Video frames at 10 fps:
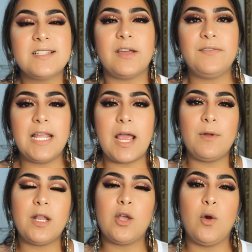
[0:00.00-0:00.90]
So I feel like I
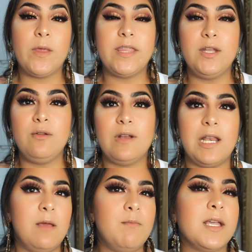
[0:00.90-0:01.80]
want to go with a nude
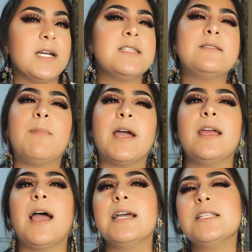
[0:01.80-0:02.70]
lip because
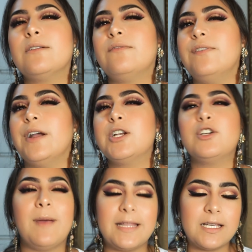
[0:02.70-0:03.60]
my eyes are very
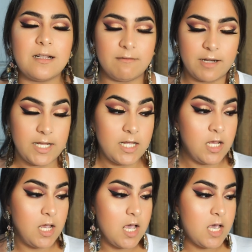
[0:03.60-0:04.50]
dramatic already.
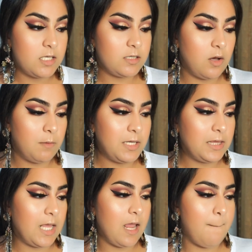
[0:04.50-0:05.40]
So I'm going
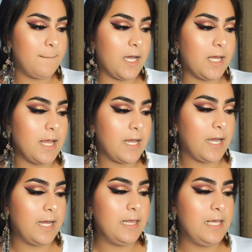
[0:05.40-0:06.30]
to take my
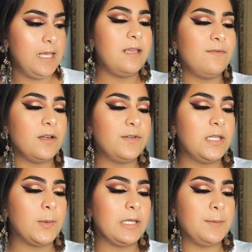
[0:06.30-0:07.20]
Kylie
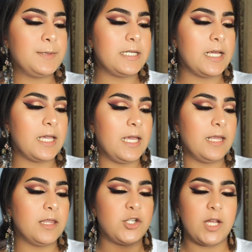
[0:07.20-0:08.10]
Velvet Liquid Lipstick
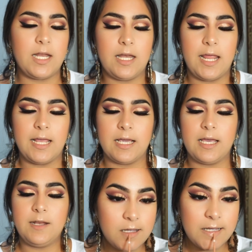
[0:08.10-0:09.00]
in the shade
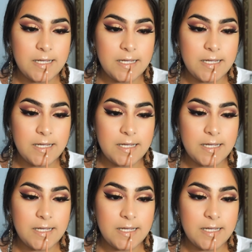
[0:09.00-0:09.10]
Naked.